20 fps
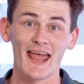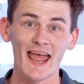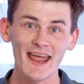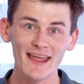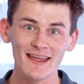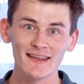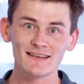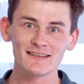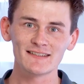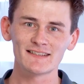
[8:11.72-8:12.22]

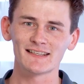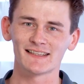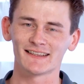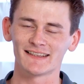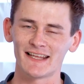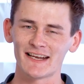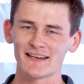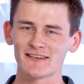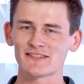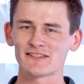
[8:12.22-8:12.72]
and
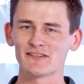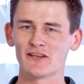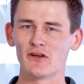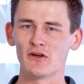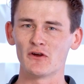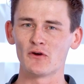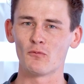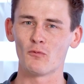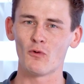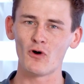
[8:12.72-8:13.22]
let us
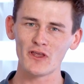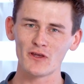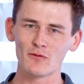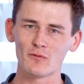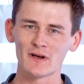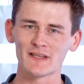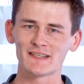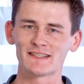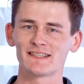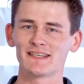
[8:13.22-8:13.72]
know what you
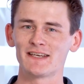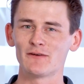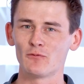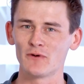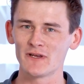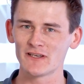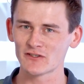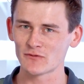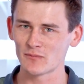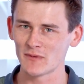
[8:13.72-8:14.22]
want to see
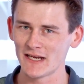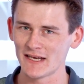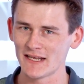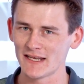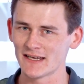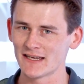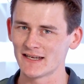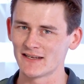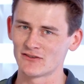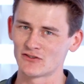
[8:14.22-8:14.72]
Wheels
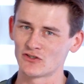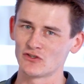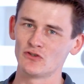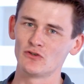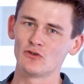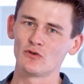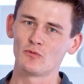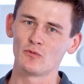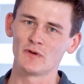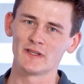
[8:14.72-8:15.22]
Media
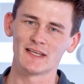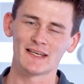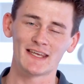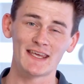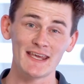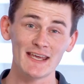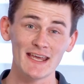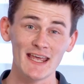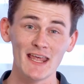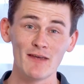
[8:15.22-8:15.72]
do with the
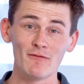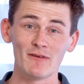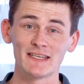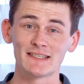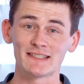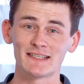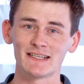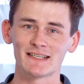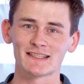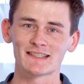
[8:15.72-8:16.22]
Kia
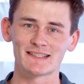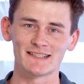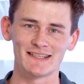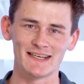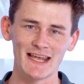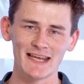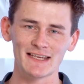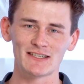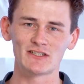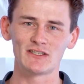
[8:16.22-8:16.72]
EV6
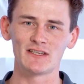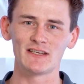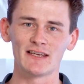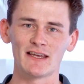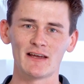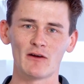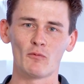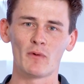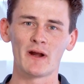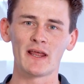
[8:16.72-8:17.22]
next
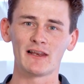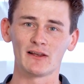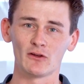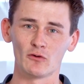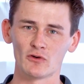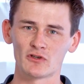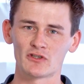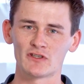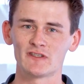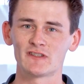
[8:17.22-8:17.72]
year when it
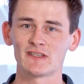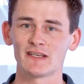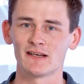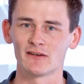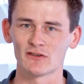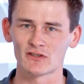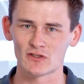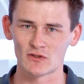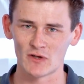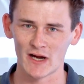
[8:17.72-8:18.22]
launches in
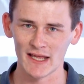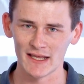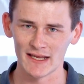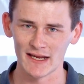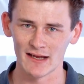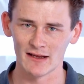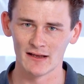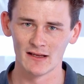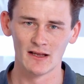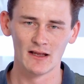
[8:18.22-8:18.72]

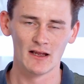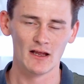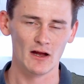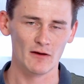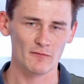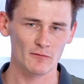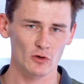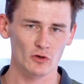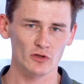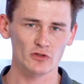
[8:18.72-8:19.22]
Australia.
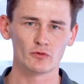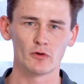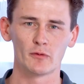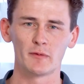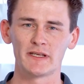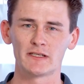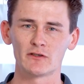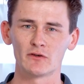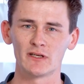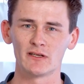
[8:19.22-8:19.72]
Of course, we'll
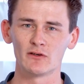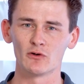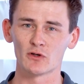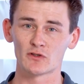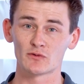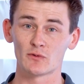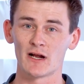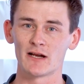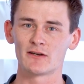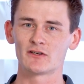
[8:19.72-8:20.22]
be doing 0
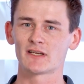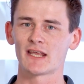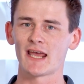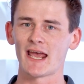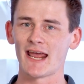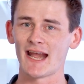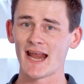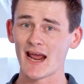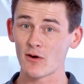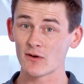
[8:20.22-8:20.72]
to 100
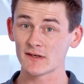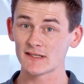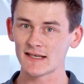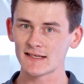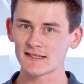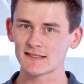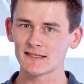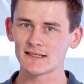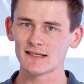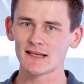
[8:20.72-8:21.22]
k an hour
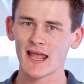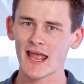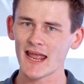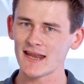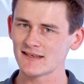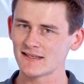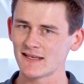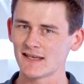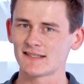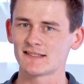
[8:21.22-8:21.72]
testing
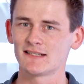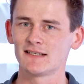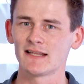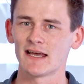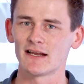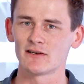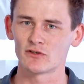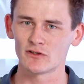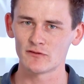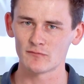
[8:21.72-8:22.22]
and testing
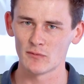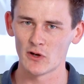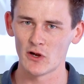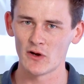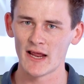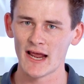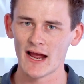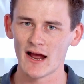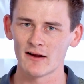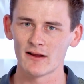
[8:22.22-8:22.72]
that drift
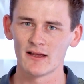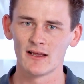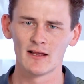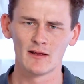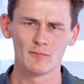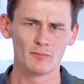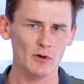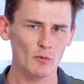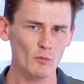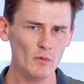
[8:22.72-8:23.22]
mode out,
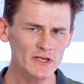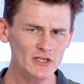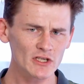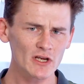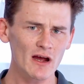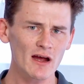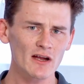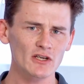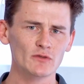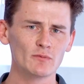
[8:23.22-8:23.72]
but which
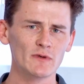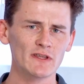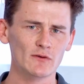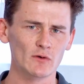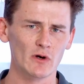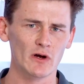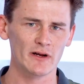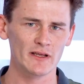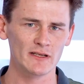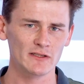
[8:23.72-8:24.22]
car should we
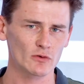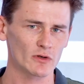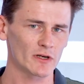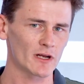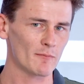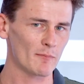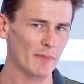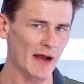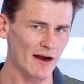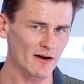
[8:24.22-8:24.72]
throw it into a
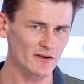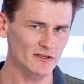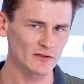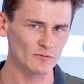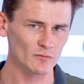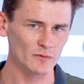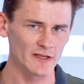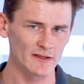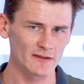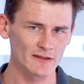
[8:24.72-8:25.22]

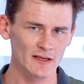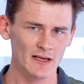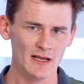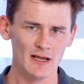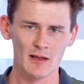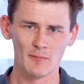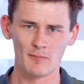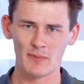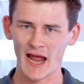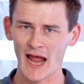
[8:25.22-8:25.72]
comparison with?
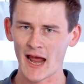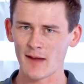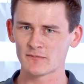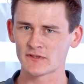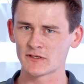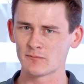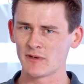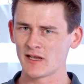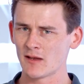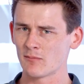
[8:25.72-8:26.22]

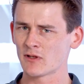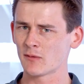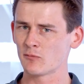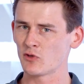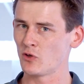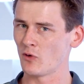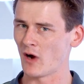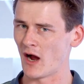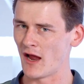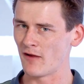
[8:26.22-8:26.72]
Perhaps a
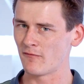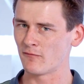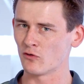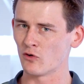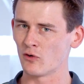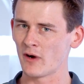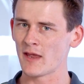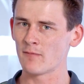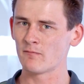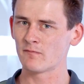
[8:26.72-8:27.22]
BMW
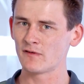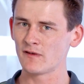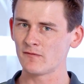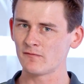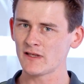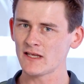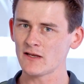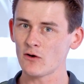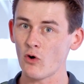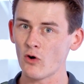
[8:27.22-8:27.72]
i4
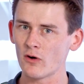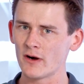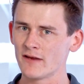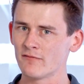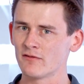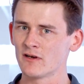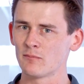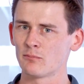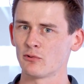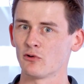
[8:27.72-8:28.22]
M50 or
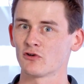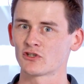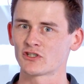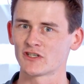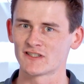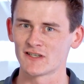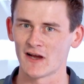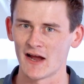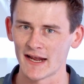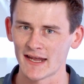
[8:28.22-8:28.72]
even a
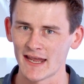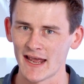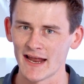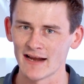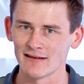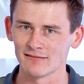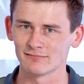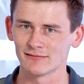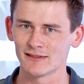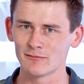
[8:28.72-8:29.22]
Porsche
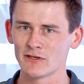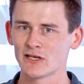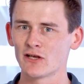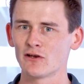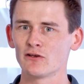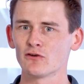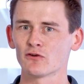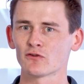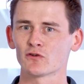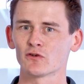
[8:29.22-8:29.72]
Taycan. Let me know
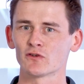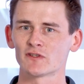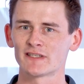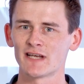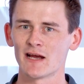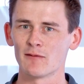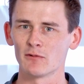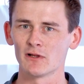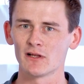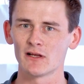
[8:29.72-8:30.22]
your thoughts
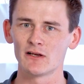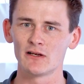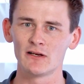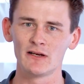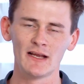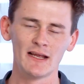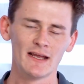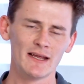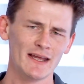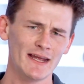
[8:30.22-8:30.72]
down below.
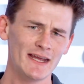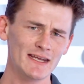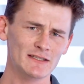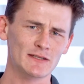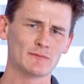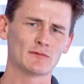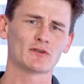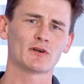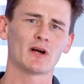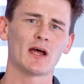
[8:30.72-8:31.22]
Hit
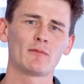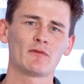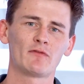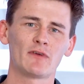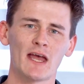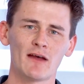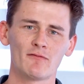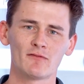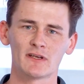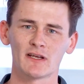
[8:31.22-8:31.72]
subscribe if
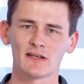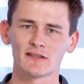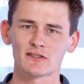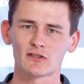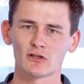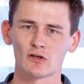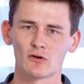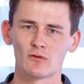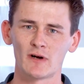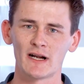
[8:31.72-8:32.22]
you haven't done
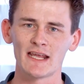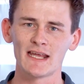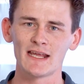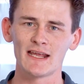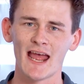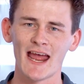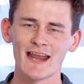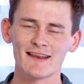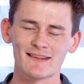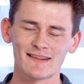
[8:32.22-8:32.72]
so
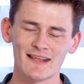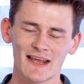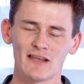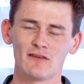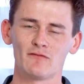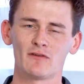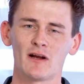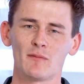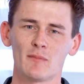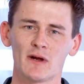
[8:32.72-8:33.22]
already, and thank
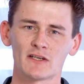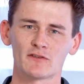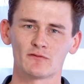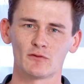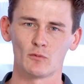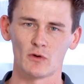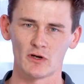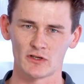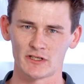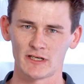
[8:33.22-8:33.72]
you very much
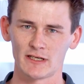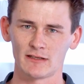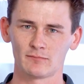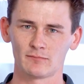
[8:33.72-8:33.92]
for watching.